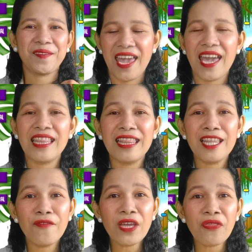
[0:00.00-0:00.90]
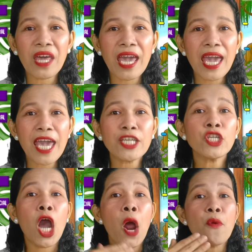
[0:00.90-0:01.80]
And living
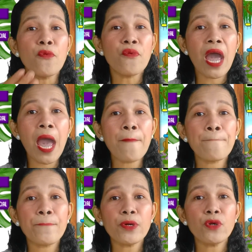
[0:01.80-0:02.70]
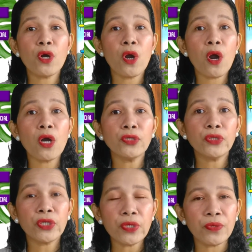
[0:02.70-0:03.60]
things
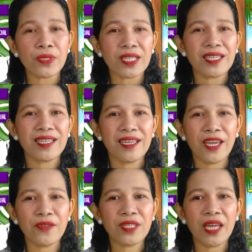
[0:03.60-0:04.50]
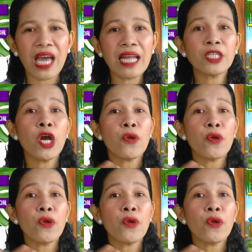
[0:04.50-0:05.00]
reproduce. Can you say that?